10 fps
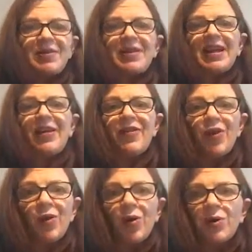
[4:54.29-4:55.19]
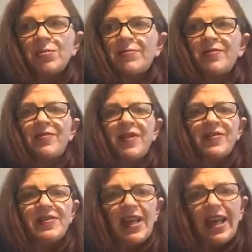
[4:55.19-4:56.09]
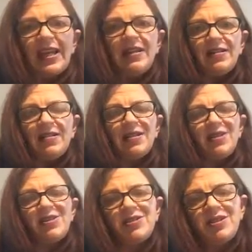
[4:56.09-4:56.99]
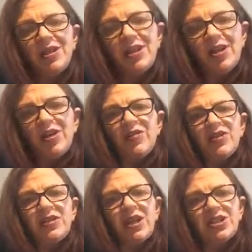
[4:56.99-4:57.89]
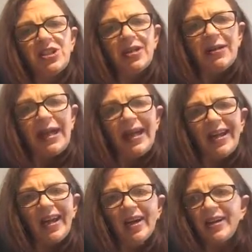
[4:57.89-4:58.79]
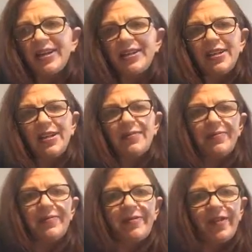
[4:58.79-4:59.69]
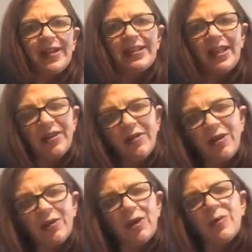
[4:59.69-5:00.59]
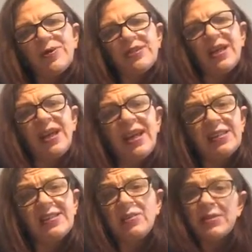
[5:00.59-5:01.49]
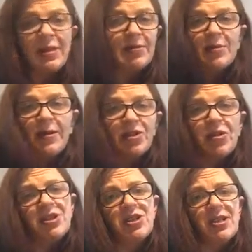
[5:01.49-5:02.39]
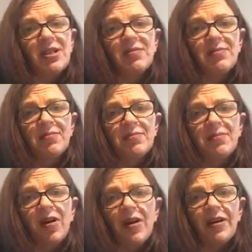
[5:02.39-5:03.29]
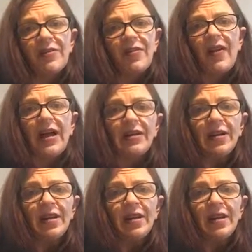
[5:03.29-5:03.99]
if you're 15 and, you know, you've just had your hair cut and you're friend down the road copies it, it still seems to be a tragic kind of event.